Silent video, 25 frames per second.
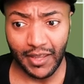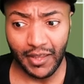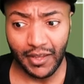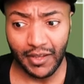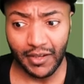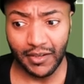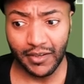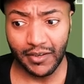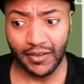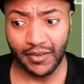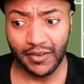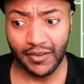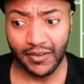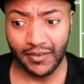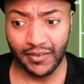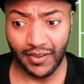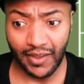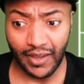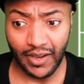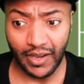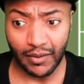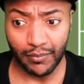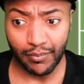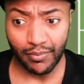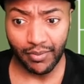he could
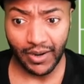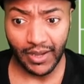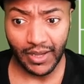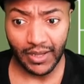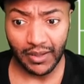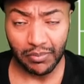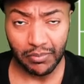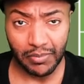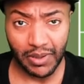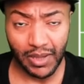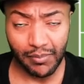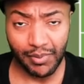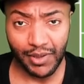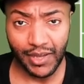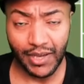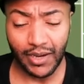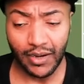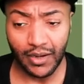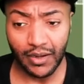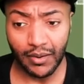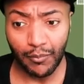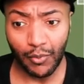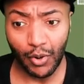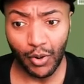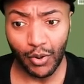take a break, maybe
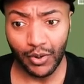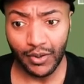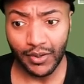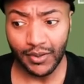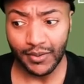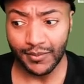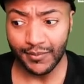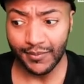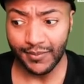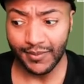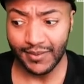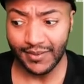come on